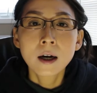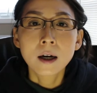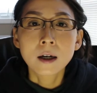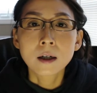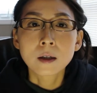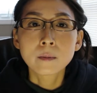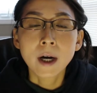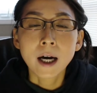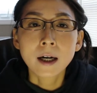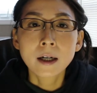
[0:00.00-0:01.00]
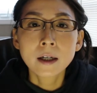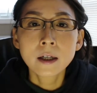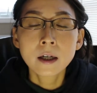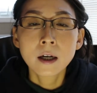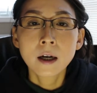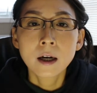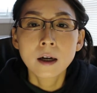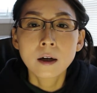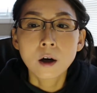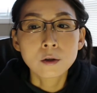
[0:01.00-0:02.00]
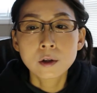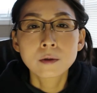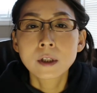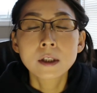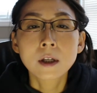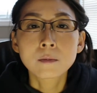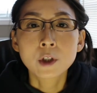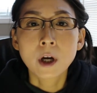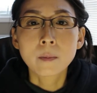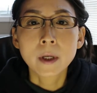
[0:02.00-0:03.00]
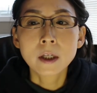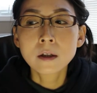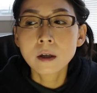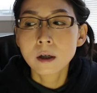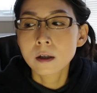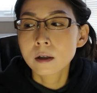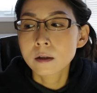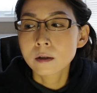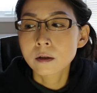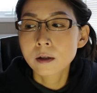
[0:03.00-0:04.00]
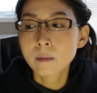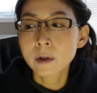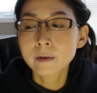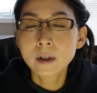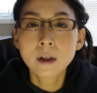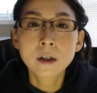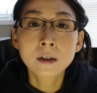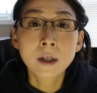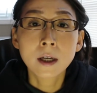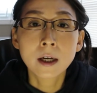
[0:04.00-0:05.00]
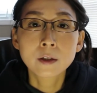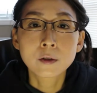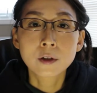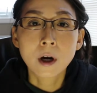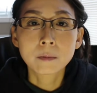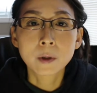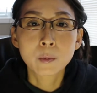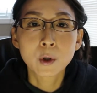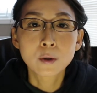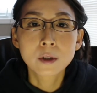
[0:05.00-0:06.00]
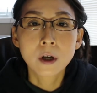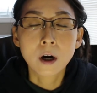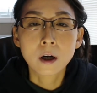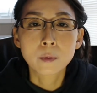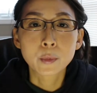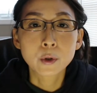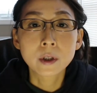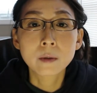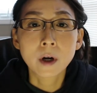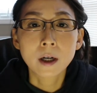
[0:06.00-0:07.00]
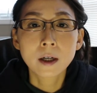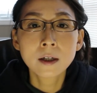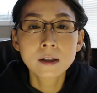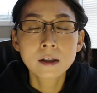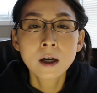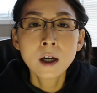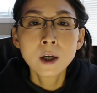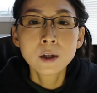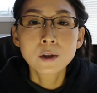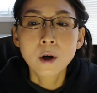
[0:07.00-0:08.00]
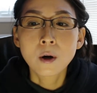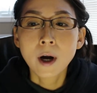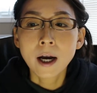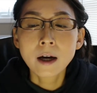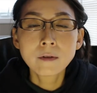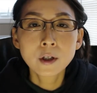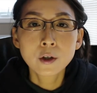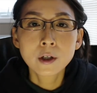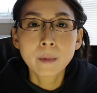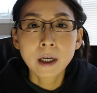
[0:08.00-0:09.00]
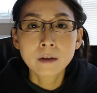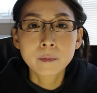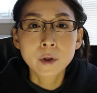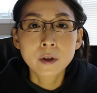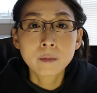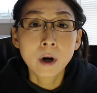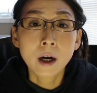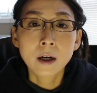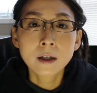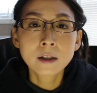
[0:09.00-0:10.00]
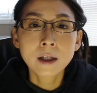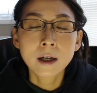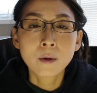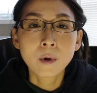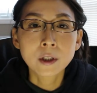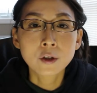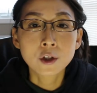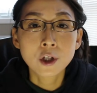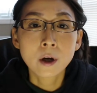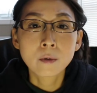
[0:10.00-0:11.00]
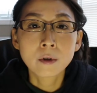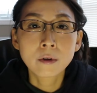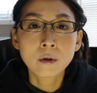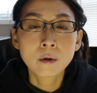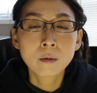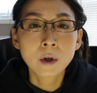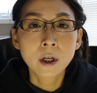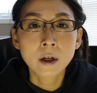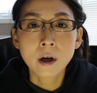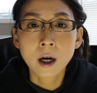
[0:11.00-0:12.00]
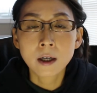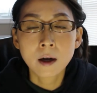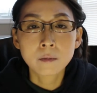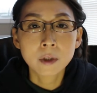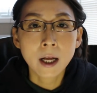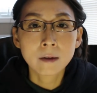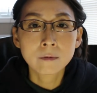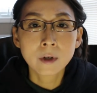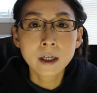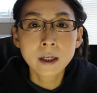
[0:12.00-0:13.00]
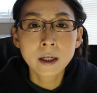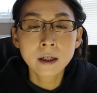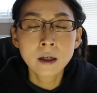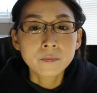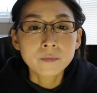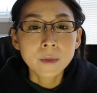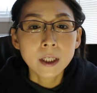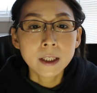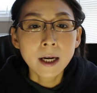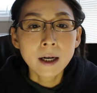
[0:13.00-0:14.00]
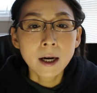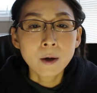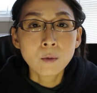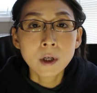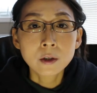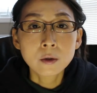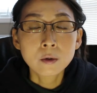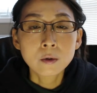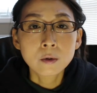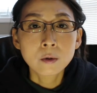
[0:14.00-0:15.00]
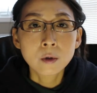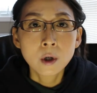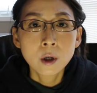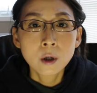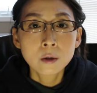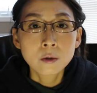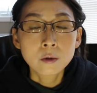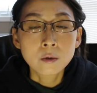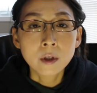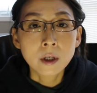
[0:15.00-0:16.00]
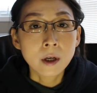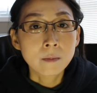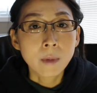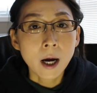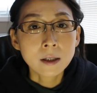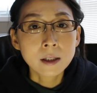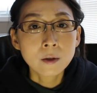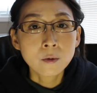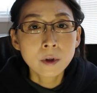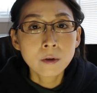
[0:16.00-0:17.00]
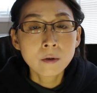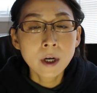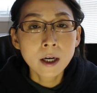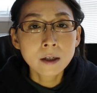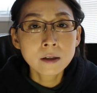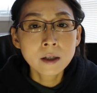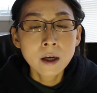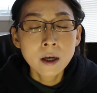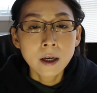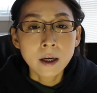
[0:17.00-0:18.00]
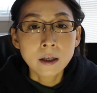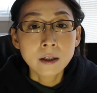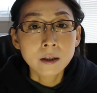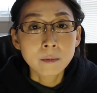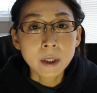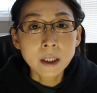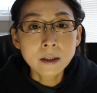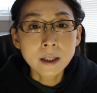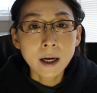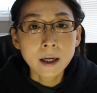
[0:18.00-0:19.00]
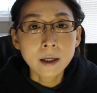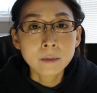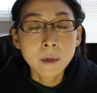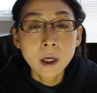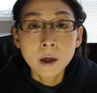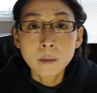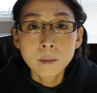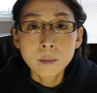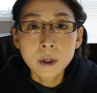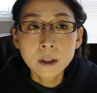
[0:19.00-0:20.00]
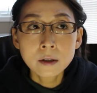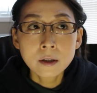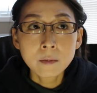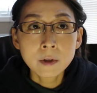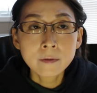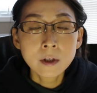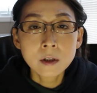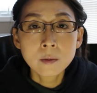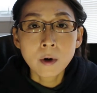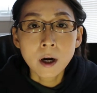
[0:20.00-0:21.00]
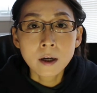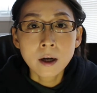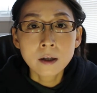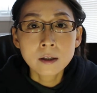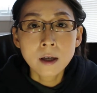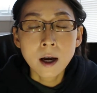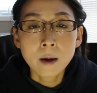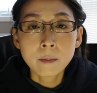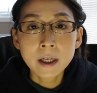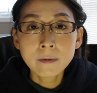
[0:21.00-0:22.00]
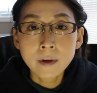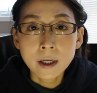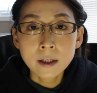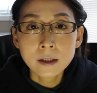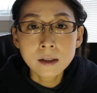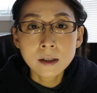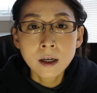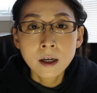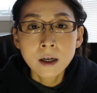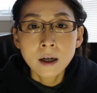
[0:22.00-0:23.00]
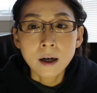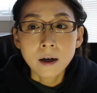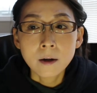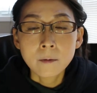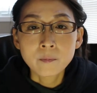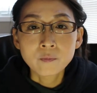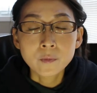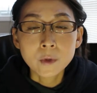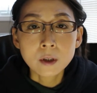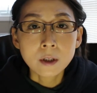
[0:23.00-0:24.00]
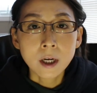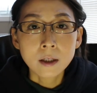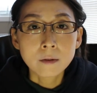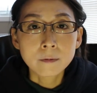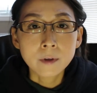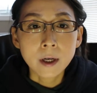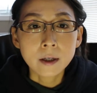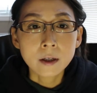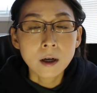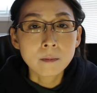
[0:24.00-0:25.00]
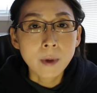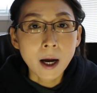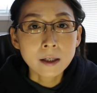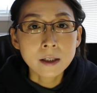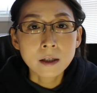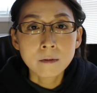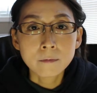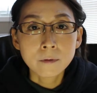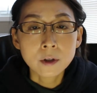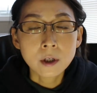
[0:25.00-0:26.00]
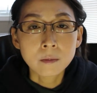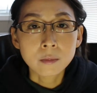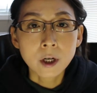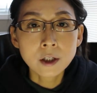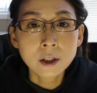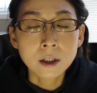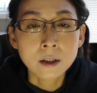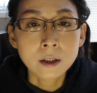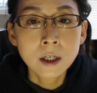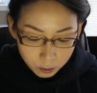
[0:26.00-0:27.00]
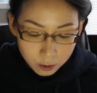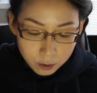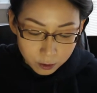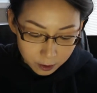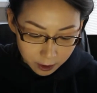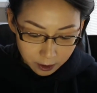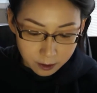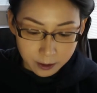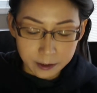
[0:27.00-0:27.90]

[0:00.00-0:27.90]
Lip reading: I also did some shopping. Some of the things I like to shop the most are beauty products. So I have a good amount of beauty products that I want to share with you what I got on Black Friday. Yeah, I want to do the unboxing with you guys, and in the meantime put some of these products on my face, kind of like unboxing and first impression. So usually